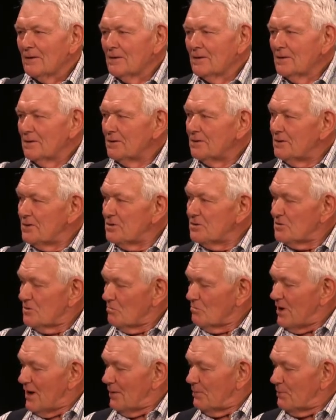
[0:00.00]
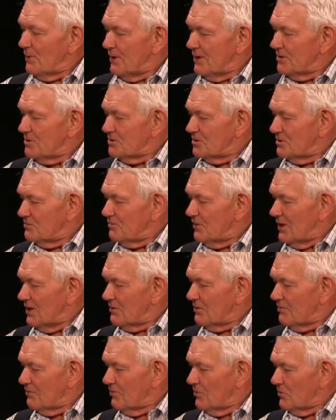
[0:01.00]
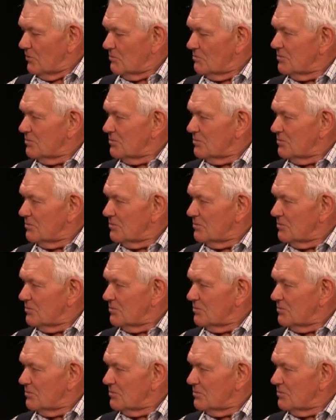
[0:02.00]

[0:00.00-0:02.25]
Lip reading: And these are mop heads. This flower form